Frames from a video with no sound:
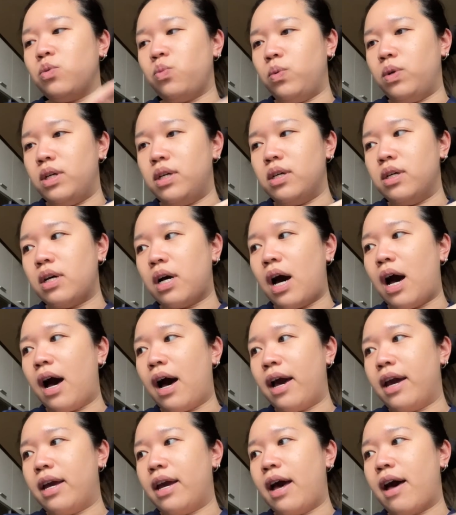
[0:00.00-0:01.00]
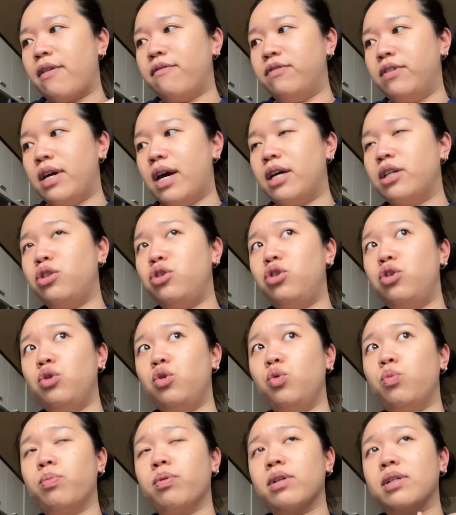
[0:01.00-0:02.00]
week, I have yet
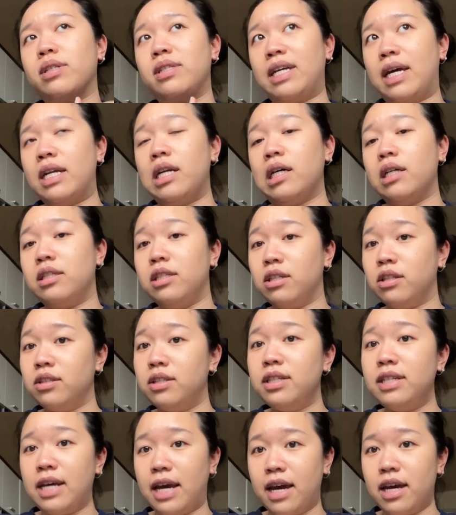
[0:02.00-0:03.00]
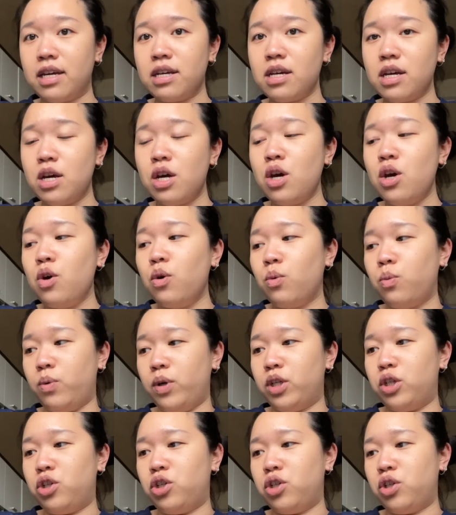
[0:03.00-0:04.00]
to present until today,
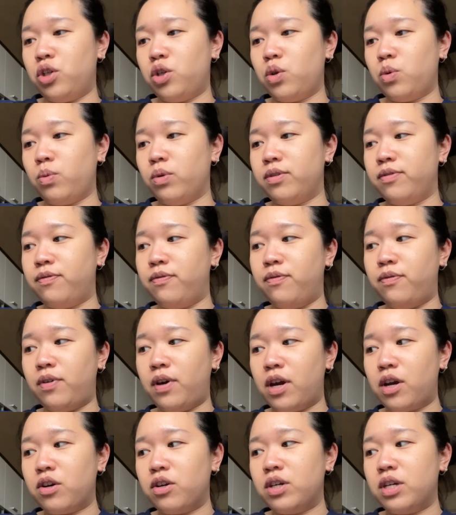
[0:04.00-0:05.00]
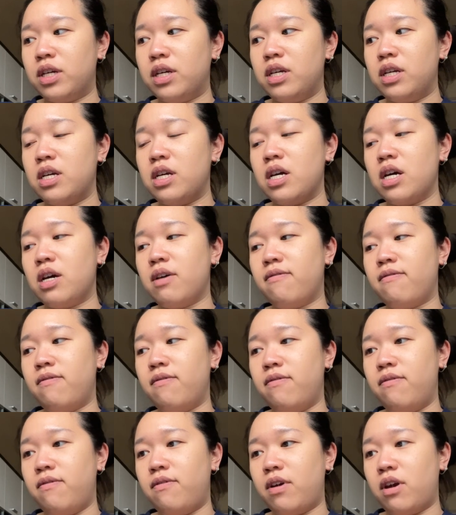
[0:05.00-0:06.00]
which was very,
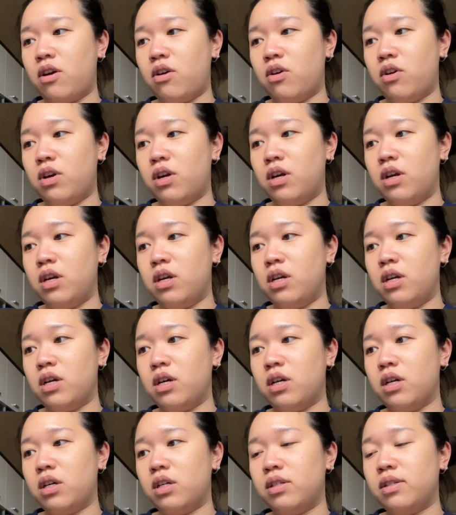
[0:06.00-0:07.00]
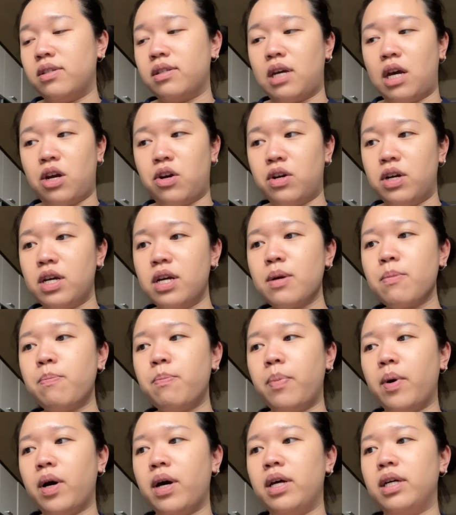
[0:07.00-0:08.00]
very scary.
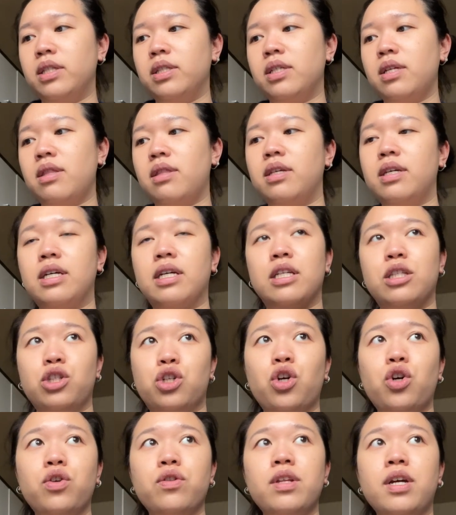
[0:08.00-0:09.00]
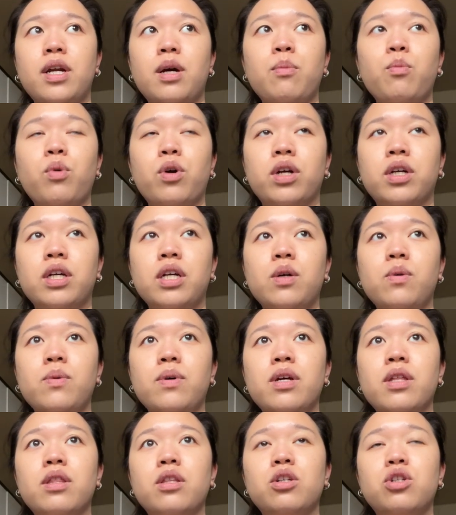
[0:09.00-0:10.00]
But the intern that I'm working
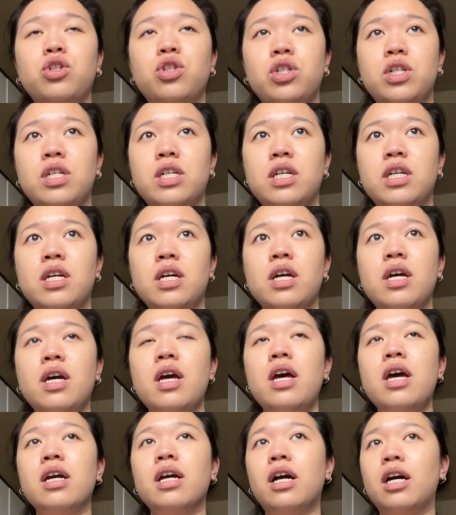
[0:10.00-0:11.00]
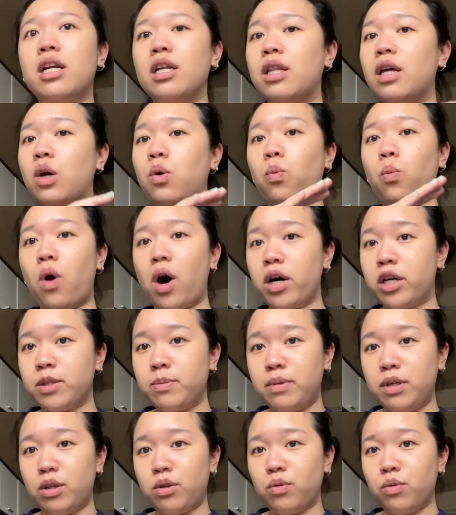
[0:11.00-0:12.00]
with, she kind of like walked
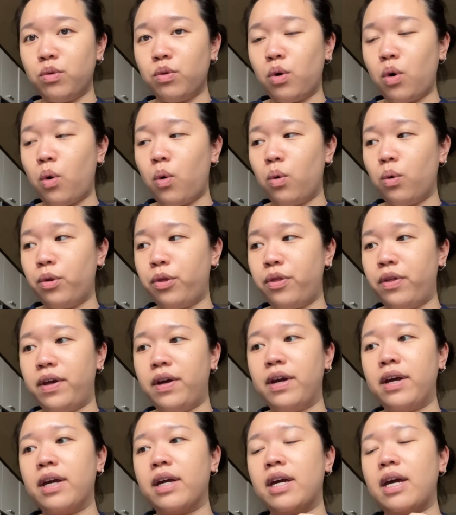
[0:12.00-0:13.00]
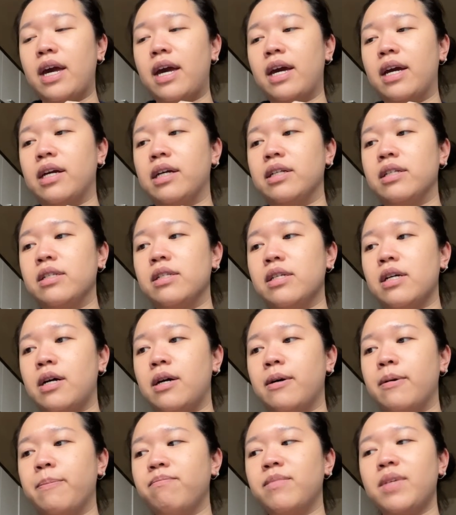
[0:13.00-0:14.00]
me through the whole thing. And
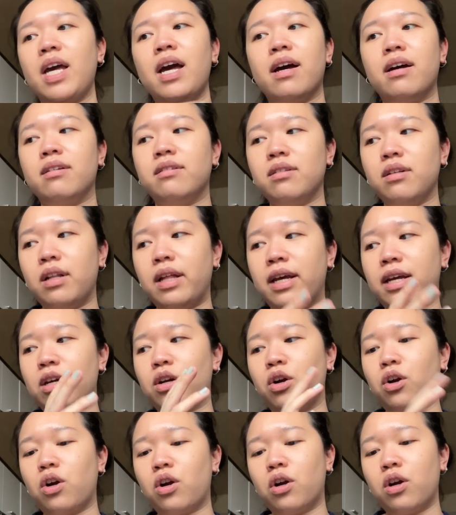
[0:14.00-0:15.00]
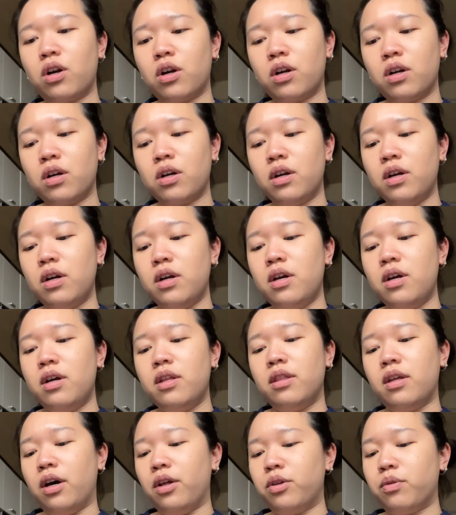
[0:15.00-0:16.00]
um, yeah, like her,
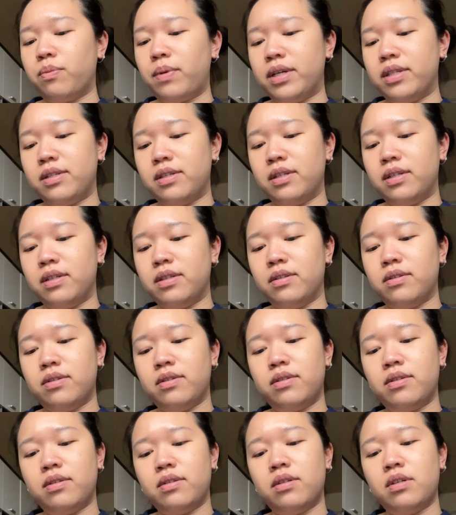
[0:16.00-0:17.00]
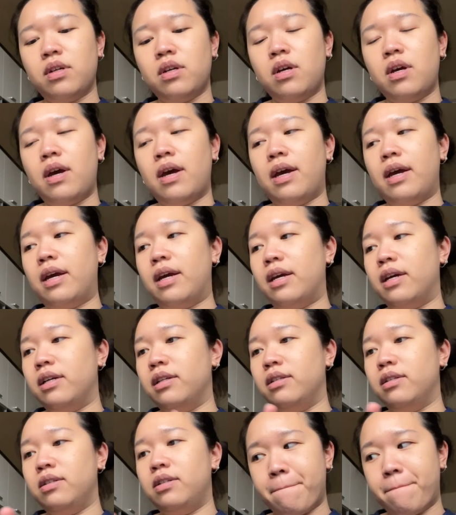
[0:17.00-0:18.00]
the other residents,
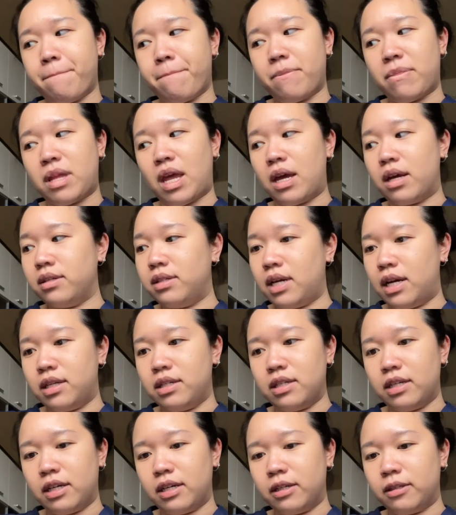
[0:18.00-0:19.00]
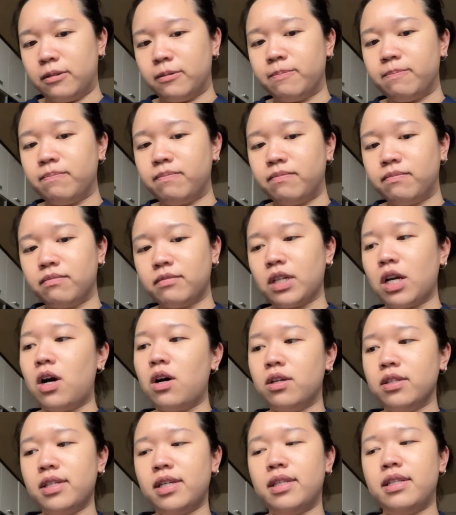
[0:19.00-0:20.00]
and attending
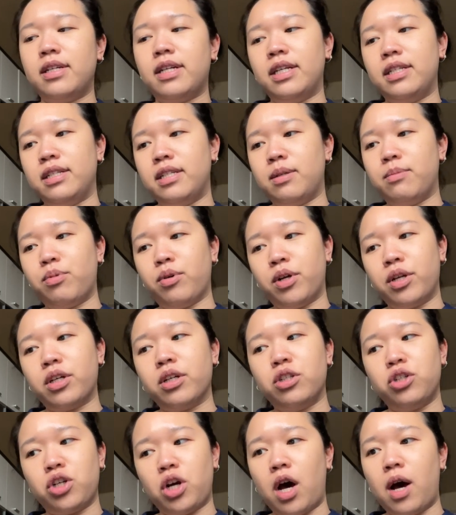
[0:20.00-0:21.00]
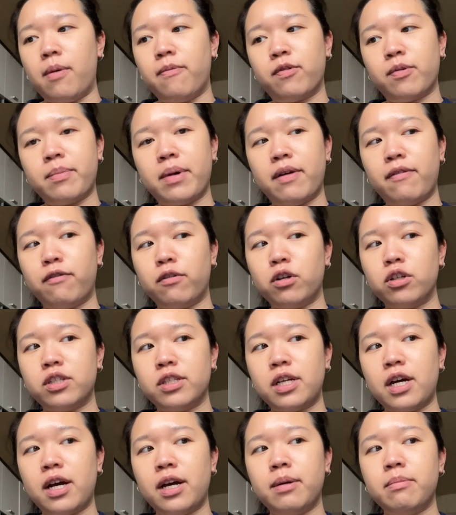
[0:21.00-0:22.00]
all said that I did a pretty good job for my first
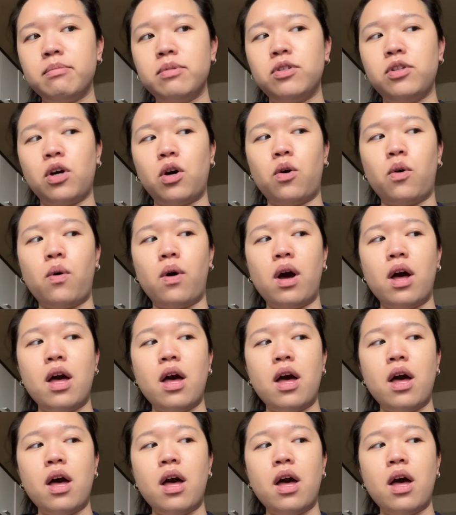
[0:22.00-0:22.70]
time. So